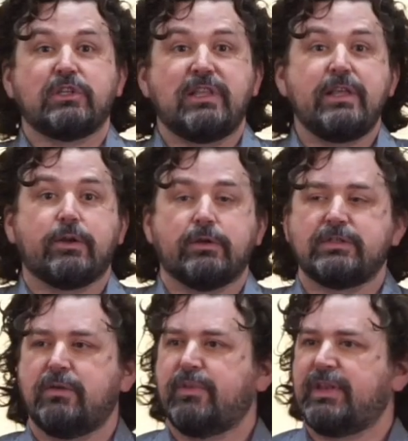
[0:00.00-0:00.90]

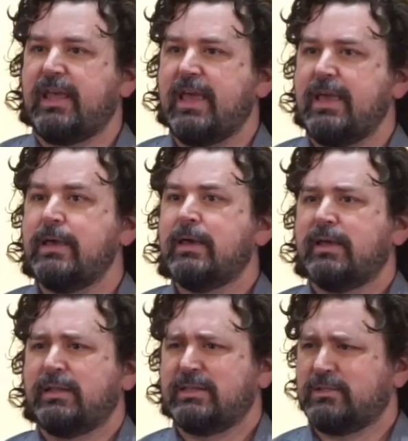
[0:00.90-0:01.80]
leaders of the day,
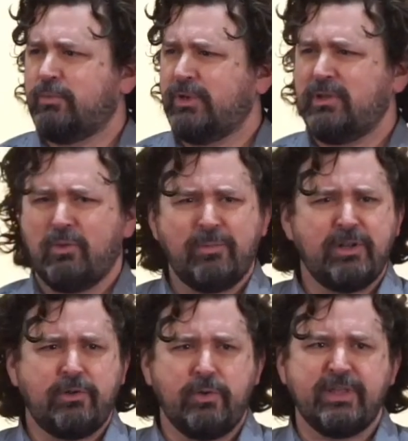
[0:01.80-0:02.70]
and he says, "What do you want me
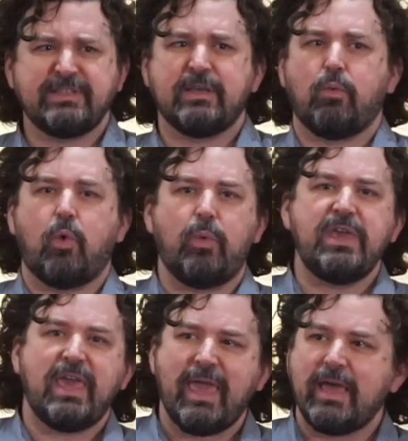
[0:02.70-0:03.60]
to do?" And they said, "Well, we
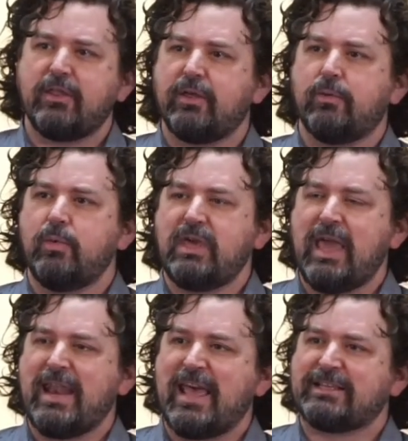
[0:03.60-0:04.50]
can't
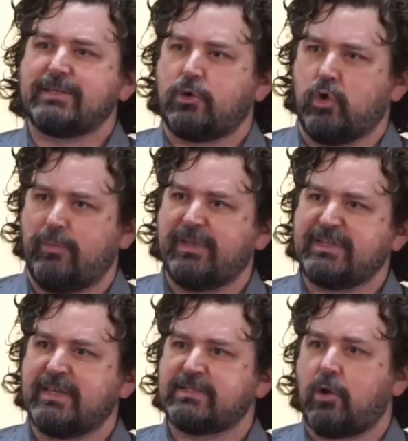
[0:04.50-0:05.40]
execute him. It's
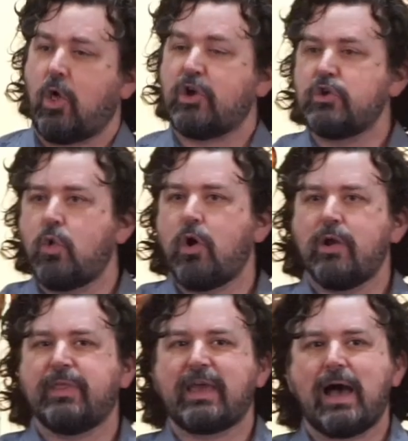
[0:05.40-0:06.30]
against our law.
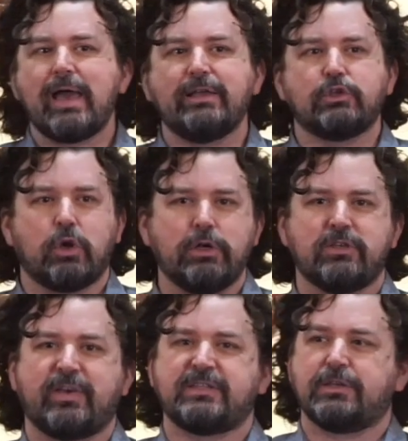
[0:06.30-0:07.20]
You're the guy in charge
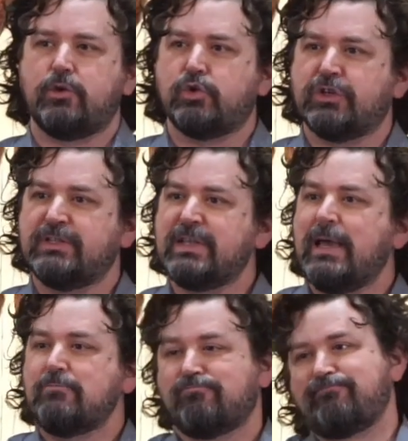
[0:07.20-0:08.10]
of executions.
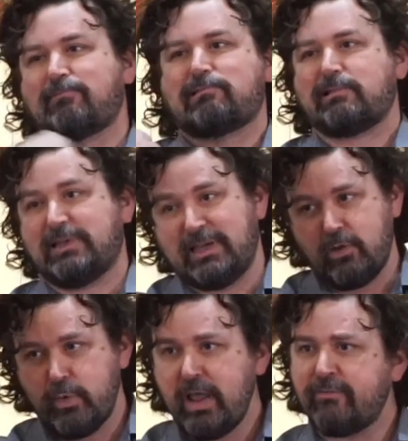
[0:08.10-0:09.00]

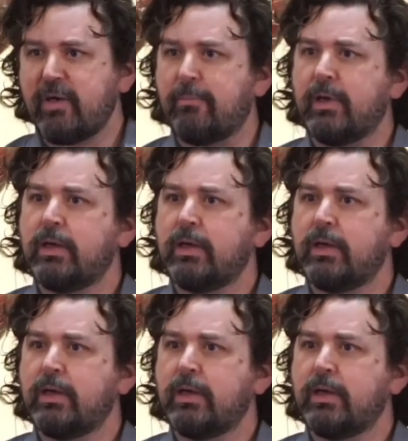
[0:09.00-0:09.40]
Get rid of him."